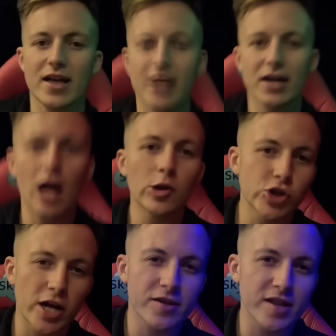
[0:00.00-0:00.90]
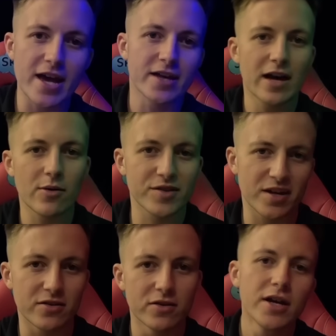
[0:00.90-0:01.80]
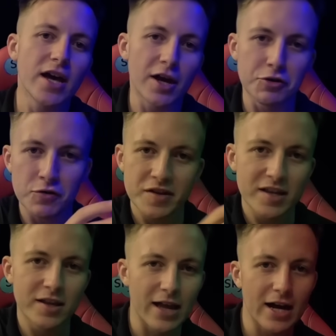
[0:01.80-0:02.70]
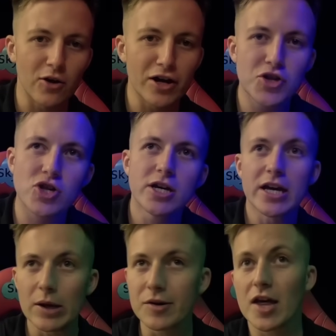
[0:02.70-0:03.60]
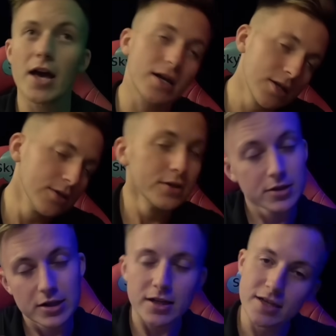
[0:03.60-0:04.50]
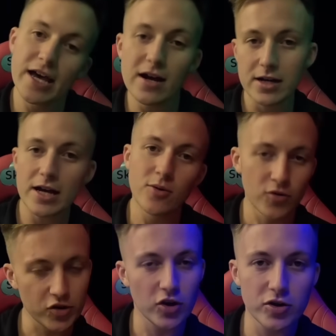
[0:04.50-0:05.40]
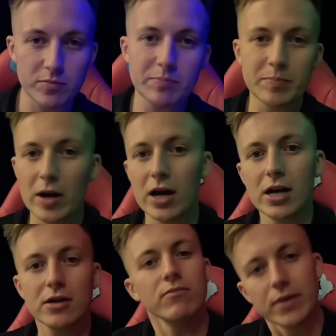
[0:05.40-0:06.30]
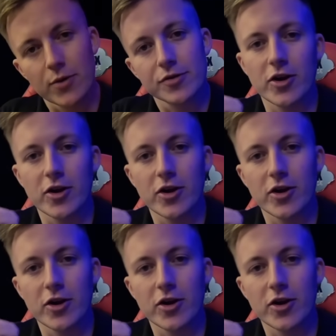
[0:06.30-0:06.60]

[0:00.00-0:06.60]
like I'll translate. That was in a New Zealand language. He was like, yeah, it was good, but it was